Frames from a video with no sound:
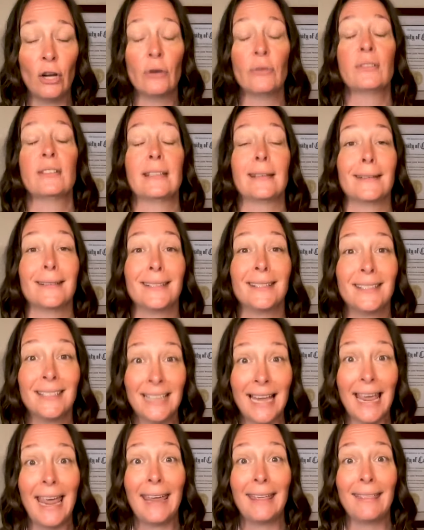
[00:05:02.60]
knows to
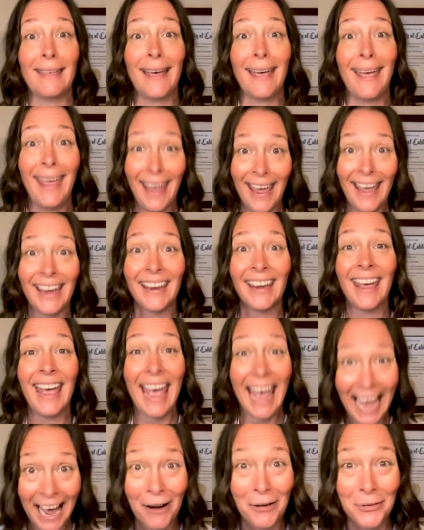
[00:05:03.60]
stay the heck
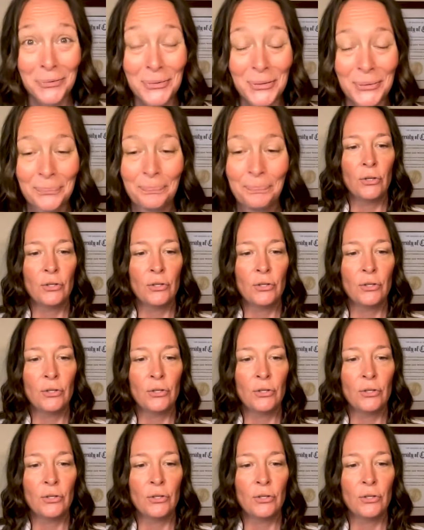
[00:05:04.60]
out.